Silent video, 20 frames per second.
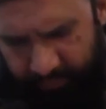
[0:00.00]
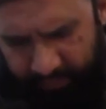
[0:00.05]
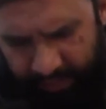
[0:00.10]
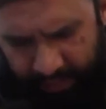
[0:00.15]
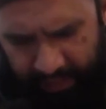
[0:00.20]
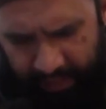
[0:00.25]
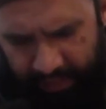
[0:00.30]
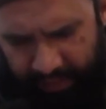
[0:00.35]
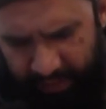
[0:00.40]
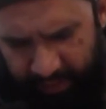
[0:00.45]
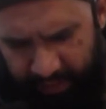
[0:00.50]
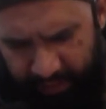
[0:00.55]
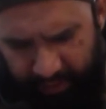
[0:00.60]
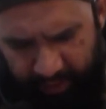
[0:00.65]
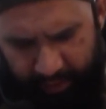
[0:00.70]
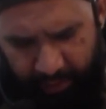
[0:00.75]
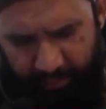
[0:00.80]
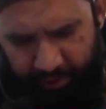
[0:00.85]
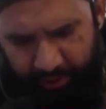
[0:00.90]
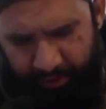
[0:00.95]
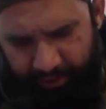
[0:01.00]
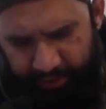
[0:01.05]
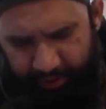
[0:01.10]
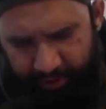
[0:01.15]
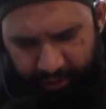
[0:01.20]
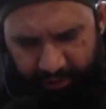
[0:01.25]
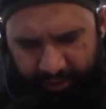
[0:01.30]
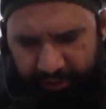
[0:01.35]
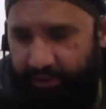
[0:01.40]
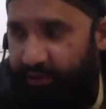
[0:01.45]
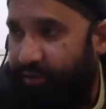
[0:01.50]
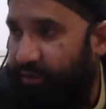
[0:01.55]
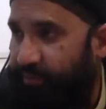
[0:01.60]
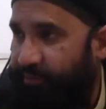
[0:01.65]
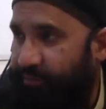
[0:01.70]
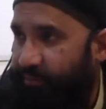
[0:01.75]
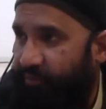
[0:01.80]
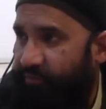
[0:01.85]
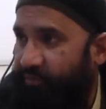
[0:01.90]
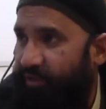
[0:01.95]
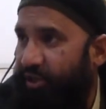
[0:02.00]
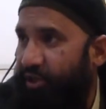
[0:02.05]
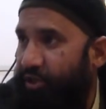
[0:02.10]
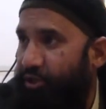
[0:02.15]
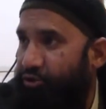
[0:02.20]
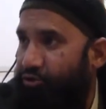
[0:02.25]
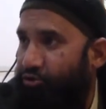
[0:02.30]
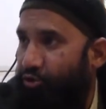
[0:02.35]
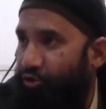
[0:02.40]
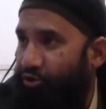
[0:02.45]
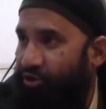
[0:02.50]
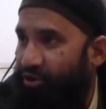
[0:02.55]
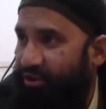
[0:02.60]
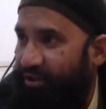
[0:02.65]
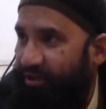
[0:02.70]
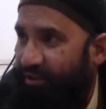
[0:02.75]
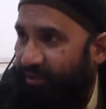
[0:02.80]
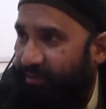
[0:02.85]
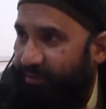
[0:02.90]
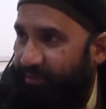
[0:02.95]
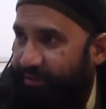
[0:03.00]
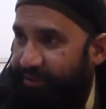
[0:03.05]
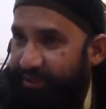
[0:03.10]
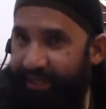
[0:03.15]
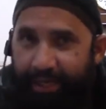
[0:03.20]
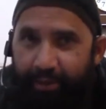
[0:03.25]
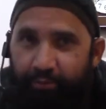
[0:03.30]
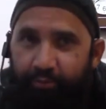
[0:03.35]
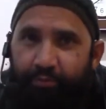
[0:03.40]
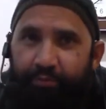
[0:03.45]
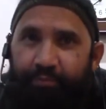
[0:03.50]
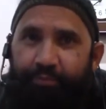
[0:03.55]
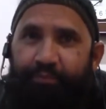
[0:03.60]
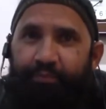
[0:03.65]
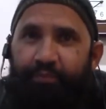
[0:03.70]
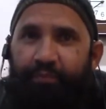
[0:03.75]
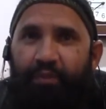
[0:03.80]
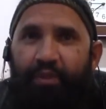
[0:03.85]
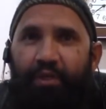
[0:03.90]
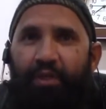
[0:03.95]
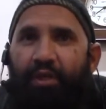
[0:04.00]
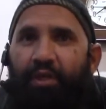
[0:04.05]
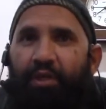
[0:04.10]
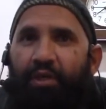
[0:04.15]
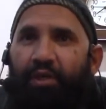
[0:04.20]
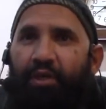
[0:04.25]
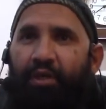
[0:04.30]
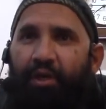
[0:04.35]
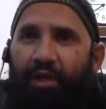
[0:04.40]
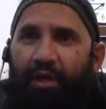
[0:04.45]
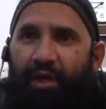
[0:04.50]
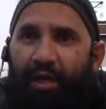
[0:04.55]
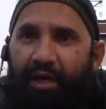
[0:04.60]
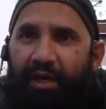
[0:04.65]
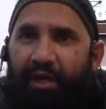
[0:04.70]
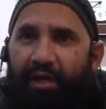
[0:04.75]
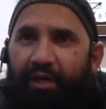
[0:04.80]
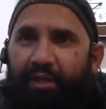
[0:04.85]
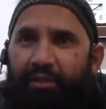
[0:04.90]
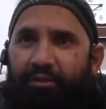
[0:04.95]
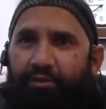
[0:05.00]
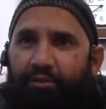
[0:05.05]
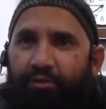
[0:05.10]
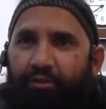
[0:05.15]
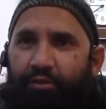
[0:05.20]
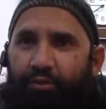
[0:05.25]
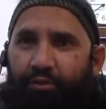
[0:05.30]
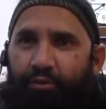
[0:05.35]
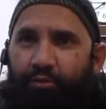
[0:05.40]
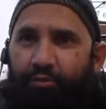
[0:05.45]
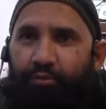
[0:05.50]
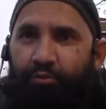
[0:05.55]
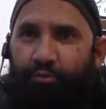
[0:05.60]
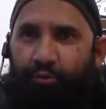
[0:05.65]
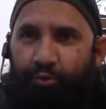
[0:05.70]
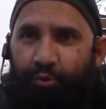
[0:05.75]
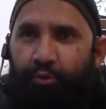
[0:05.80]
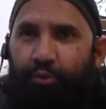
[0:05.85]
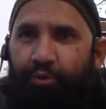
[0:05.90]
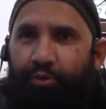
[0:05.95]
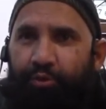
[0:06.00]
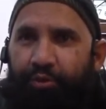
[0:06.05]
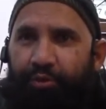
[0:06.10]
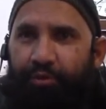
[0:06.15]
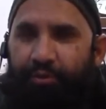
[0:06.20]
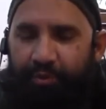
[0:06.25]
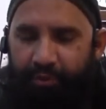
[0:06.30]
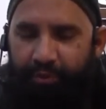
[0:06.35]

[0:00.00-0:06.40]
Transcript: Cambridge is a very historical town, and to talk